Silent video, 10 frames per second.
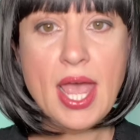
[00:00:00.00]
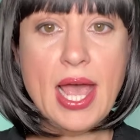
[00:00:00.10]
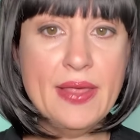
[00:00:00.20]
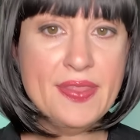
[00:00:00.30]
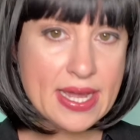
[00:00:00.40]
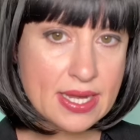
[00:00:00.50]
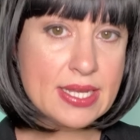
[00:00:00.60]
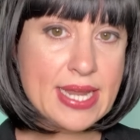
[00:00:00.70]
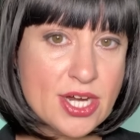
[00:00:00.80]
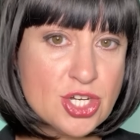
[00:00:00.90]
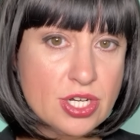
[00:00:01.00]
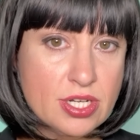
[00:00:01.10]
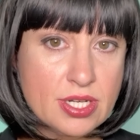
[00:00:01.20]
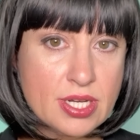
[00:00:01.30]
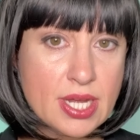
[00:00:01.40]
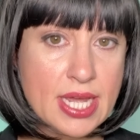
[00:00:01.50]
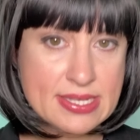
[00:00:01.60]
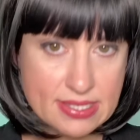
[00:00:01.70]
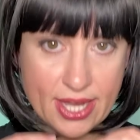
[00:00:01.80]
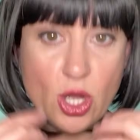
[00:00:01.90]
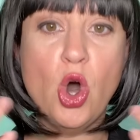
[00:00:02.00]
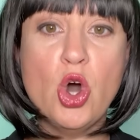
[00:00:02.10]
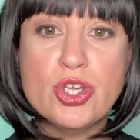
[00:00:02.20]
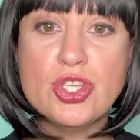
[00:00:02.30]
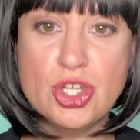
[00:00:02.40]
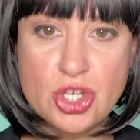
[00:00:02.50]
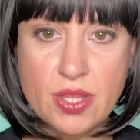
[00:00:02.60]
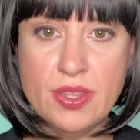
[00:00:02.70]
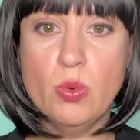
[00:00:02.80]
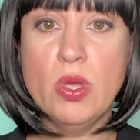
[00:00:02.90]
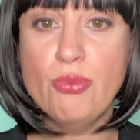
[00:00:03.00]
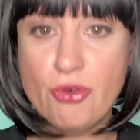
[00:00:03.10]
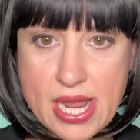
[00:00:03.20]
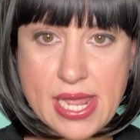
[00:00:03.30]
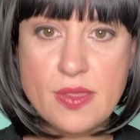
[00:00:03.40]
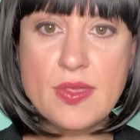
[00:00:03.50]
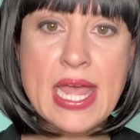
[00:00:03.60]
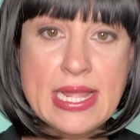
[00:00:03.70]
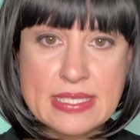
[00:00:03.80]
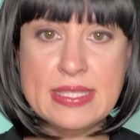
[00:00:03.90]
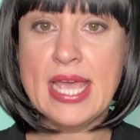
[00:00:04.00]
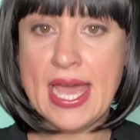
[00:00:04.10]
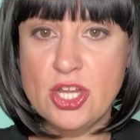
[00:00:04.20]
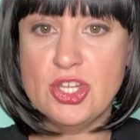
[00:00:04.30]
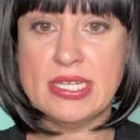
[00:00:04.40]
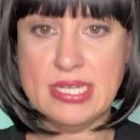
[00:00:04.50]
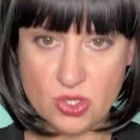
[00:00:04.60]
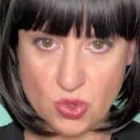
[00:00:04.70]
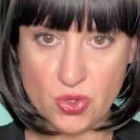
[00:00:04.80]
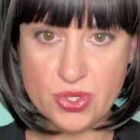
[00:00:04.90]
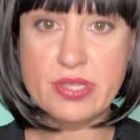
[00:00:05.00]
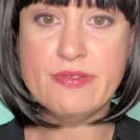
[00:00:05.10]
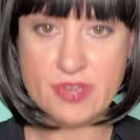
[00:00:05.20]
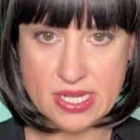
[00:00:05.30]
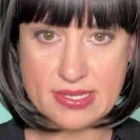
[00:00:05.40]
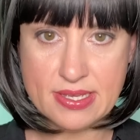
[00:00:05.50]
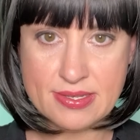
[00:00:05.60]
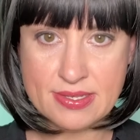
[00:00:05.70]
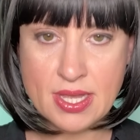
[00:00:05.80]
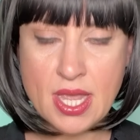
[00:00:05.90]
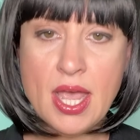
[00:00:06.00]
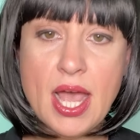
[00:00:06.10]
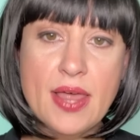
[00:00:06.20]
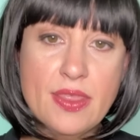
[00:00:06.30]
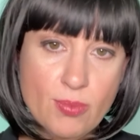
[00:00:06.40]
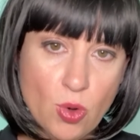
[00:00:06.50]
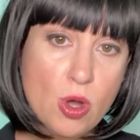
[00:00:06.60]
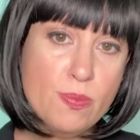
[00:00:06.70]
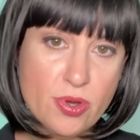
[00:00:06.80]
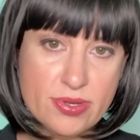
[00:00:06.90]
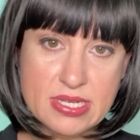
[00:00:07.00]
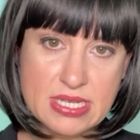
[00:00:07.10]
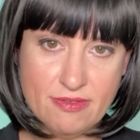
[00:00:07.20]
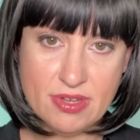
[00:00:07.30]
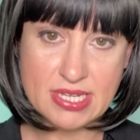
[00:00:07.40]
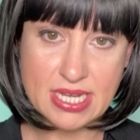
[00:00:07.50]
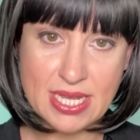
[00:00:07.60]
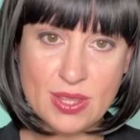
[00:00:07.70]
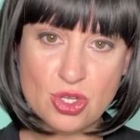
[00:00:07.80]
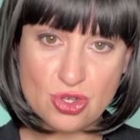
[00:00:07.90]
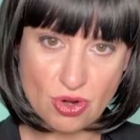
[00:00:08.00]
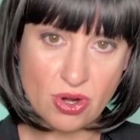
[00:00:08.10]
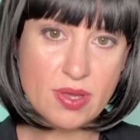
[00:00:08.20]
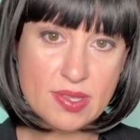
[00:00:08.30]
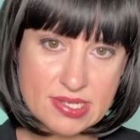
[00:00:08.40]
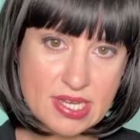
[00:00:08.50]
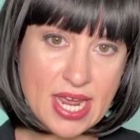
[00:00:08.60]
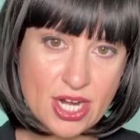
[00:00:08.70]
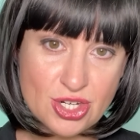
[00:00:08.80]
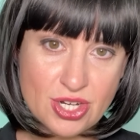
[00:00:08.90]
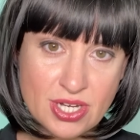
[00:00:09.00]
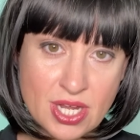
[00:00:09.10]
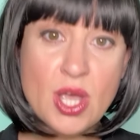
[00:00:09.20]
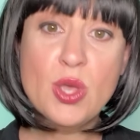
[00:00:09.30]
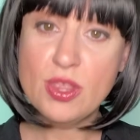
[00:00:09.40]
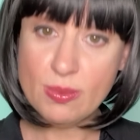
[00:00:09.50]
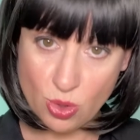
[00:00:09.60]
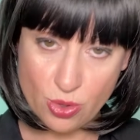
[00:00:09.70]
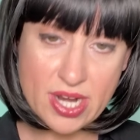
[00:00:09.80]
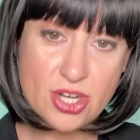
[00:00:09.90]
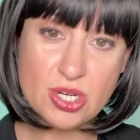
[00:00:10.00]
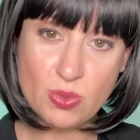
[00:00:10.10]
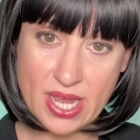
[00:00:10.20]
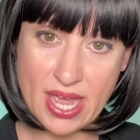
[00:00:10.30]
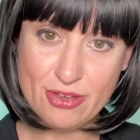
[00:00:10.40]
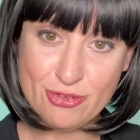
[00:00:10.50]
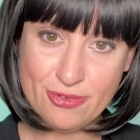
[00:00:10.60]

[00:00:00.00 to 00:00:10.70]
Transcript: And that connection is like oxygen that we breathe. It's the energetic source that feeds us. And the more positivity, the stronger this connection, the more energy we have.